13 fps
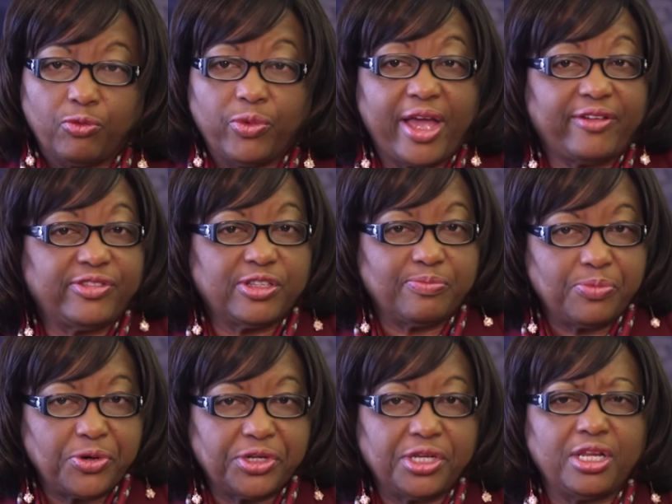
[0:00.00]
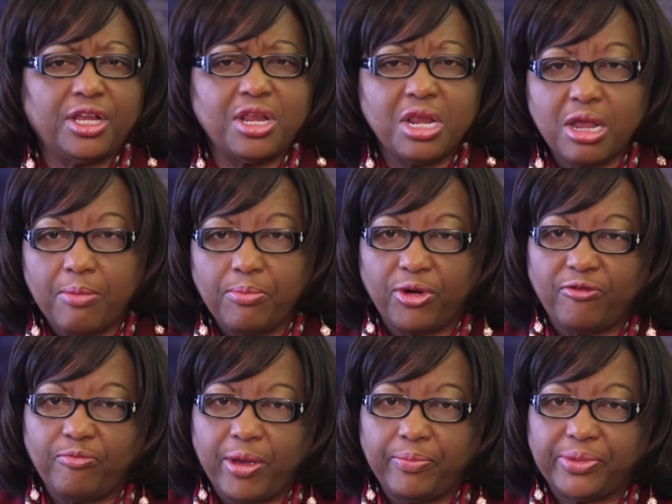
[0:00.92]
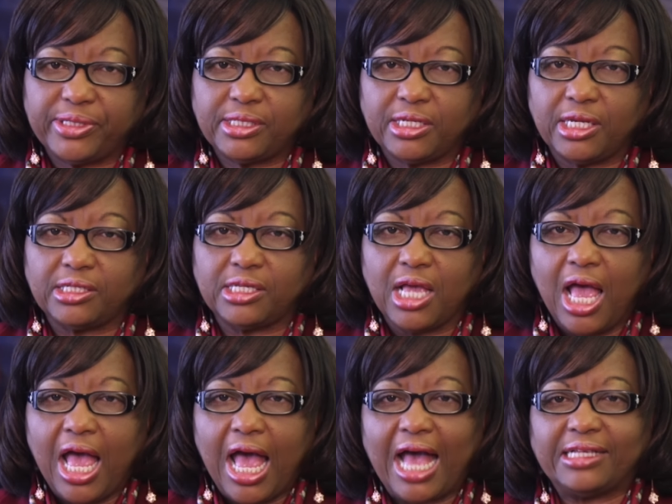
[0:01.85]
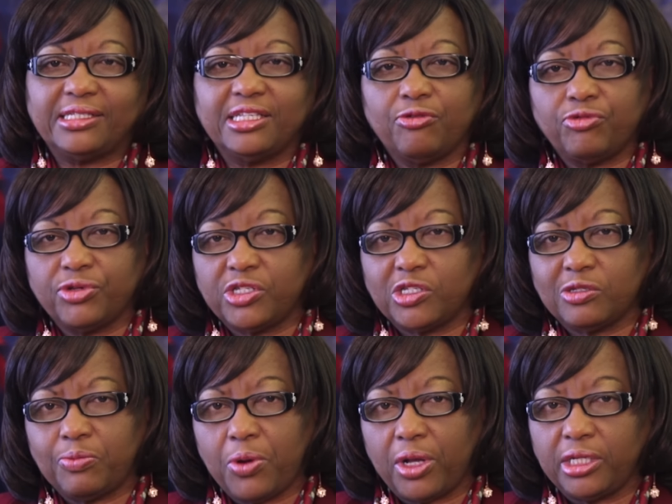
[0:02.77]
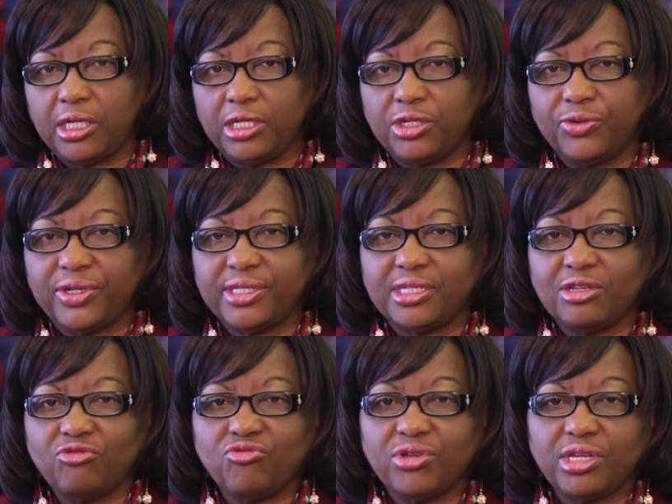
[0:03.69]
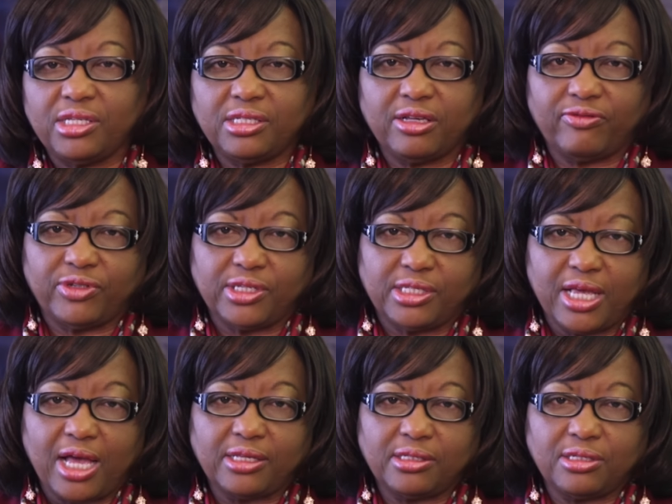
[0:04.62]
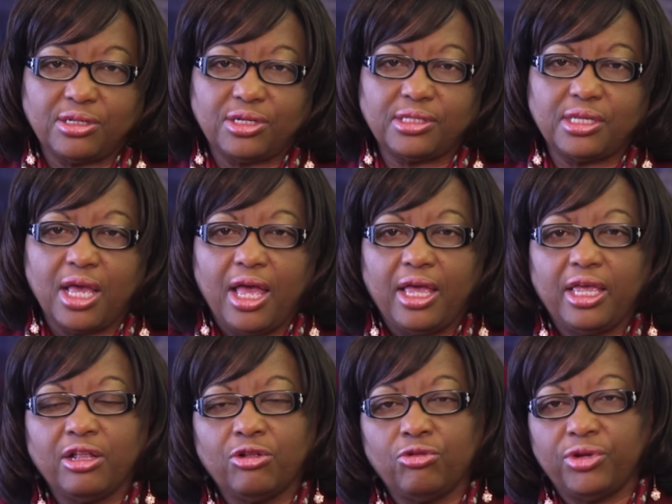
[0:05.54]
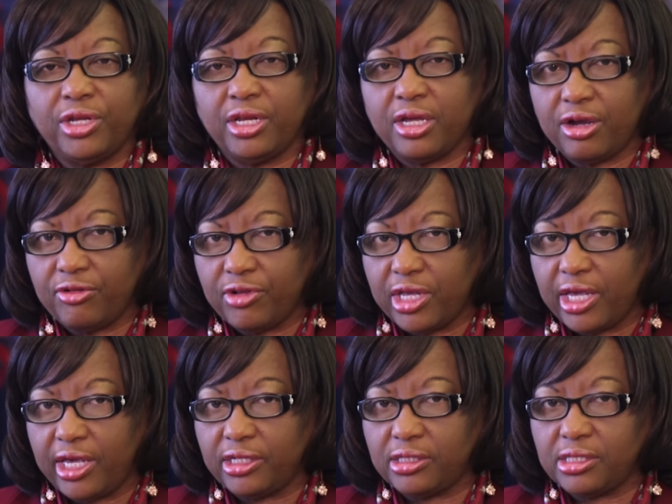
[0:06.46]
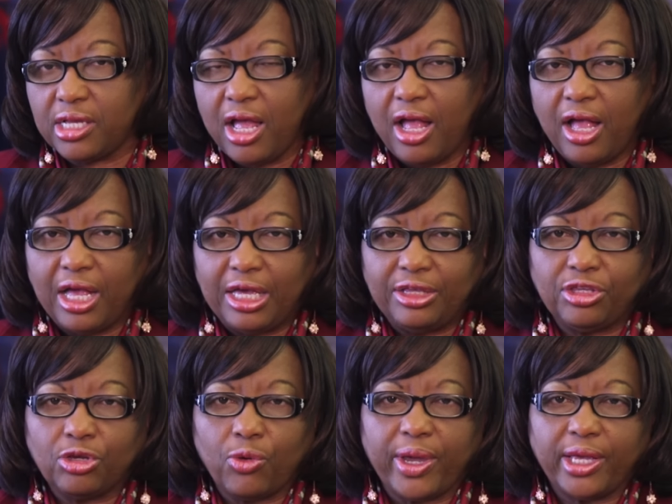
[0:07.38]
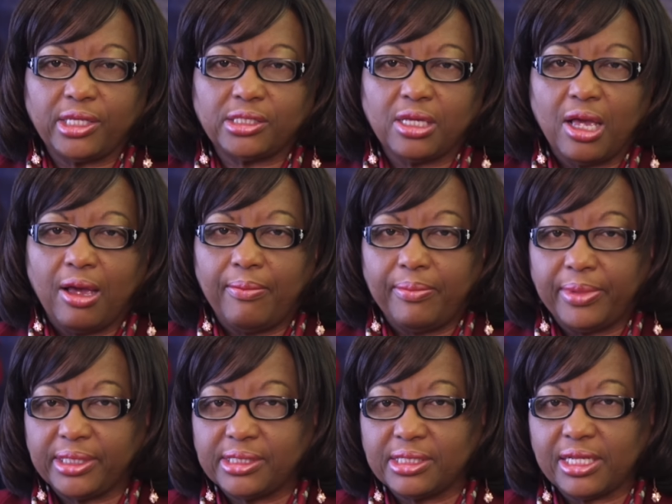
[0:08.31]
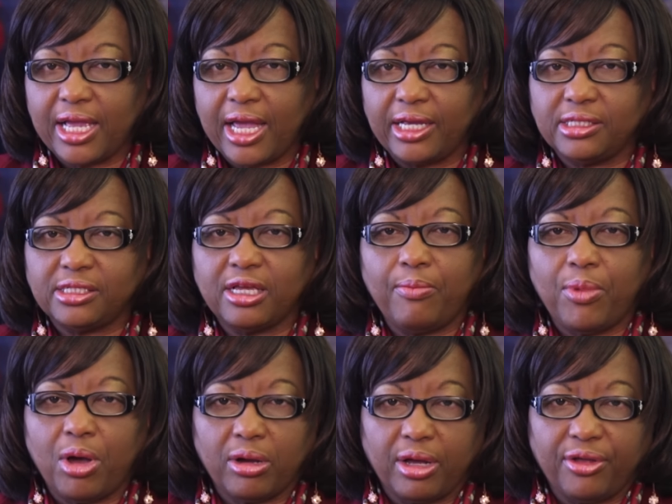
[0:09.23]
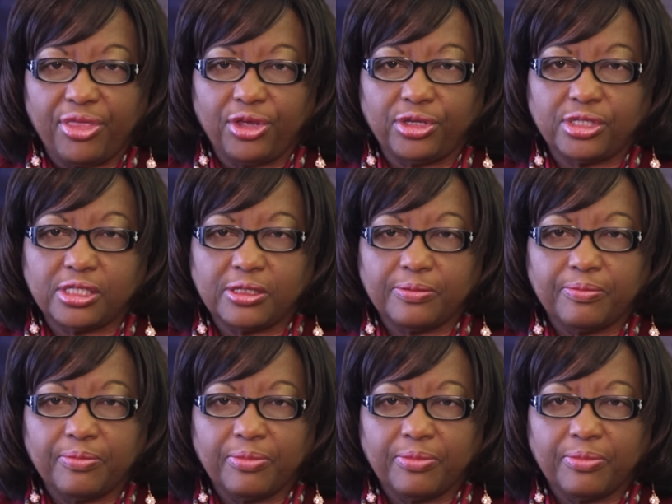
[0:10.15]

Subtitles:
We have supported a number of member states as they responded to a series of disasters, including hurricanes, earthquakes, mudslides, among others.